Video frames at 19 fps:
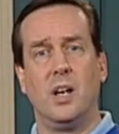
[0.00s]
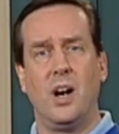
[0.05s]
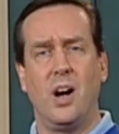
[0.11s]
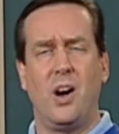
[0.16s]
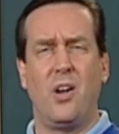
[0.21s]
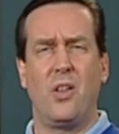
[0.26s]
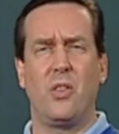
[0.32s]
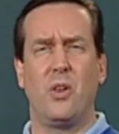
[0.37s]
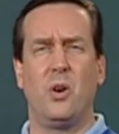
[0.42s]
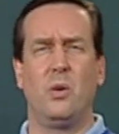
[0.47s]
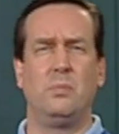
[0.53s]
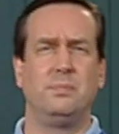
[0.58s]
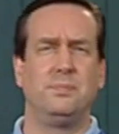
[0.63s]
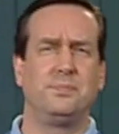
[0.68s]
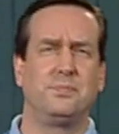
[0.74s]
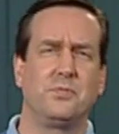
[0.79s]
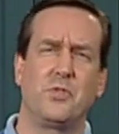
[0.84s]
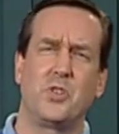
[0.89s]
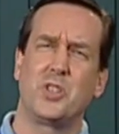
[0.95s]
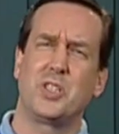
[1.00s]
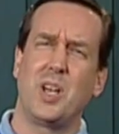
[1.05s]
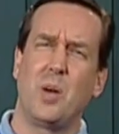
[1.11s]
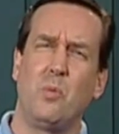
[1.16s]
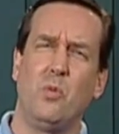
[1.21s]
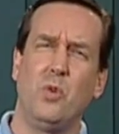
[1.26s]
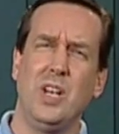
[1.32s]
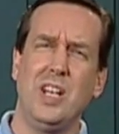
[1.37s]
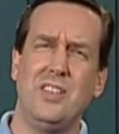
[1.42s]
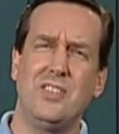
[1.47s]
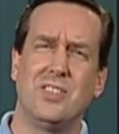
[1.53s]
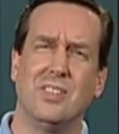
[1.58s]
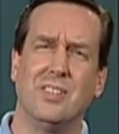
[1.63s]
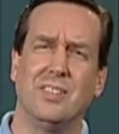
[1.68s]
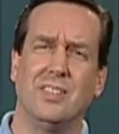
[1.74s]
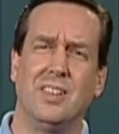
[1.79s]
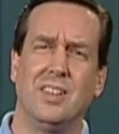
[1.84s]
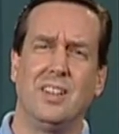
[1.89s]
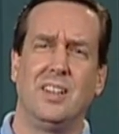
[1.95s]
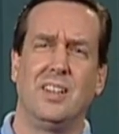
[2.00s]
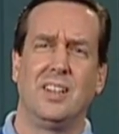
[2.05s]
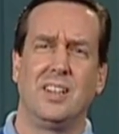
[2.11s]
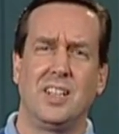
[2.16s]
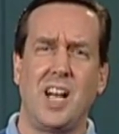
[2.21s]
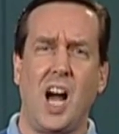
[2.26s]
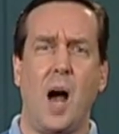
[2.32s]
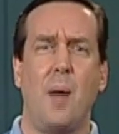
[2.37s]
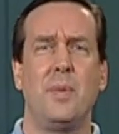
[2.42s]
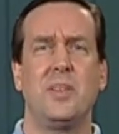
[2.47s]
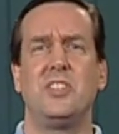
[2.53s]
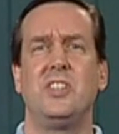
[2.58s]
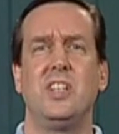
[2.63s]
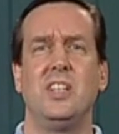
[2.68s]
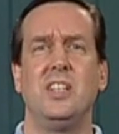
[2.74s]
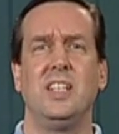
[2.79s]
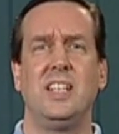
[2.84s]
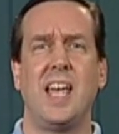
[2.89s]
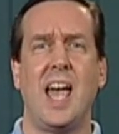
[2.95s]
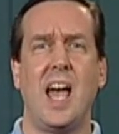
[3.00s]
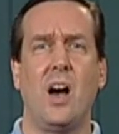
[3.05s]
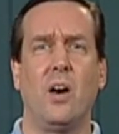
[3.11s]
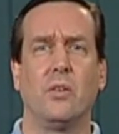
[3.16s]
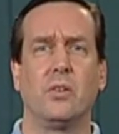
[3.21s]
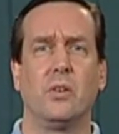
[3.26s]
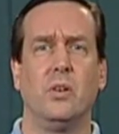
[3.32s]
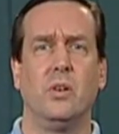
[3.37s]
Although, for some reason, comets didn't count.